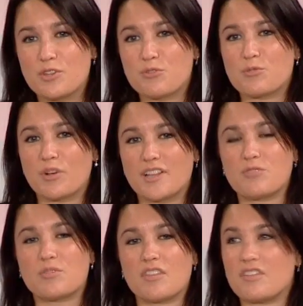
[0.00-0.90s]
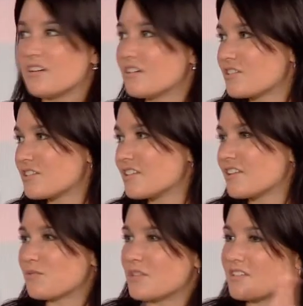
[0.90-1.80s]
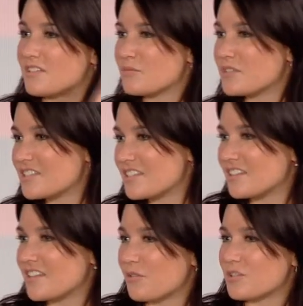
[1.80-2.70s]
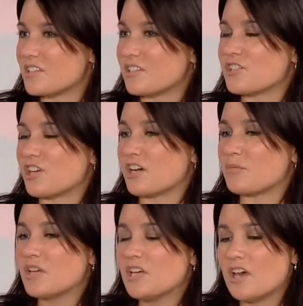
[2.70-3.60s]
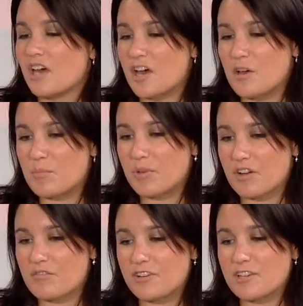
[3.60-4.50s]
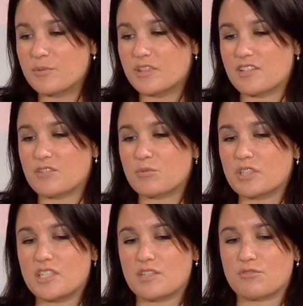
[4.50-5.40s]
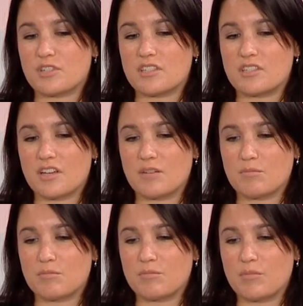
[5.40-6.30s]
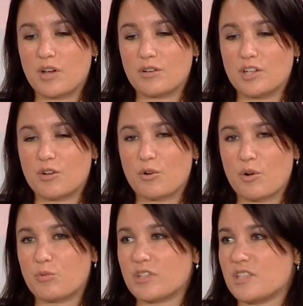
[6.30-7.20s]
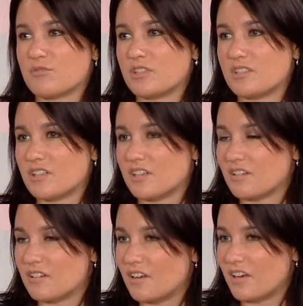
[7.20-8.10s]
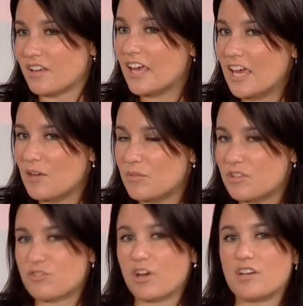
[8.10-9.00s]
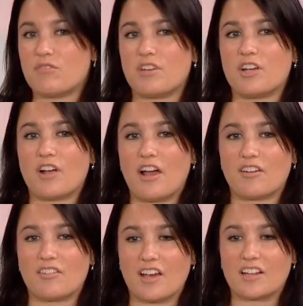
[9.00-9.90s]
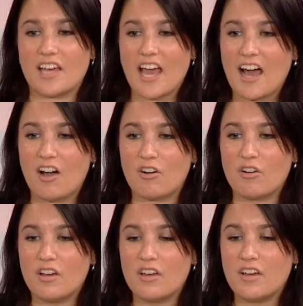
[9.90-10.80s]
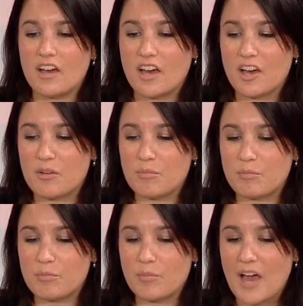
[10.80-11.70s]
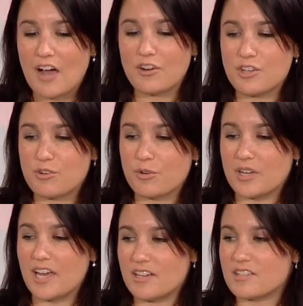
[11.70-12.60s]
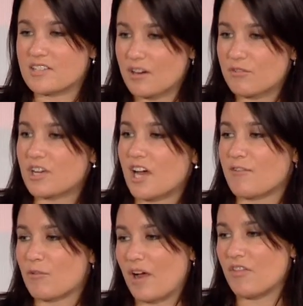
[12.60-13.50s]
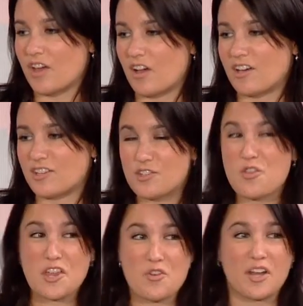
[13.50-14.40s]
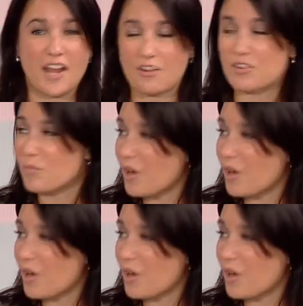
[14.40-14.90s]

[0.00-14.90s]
in this room, right? That's what the theaters did. That's what the cinemas did. That was their job. But on Facebook, that's a really different, game, is trying to figure out exactly how do you create discovery kind of around that content so that you can actually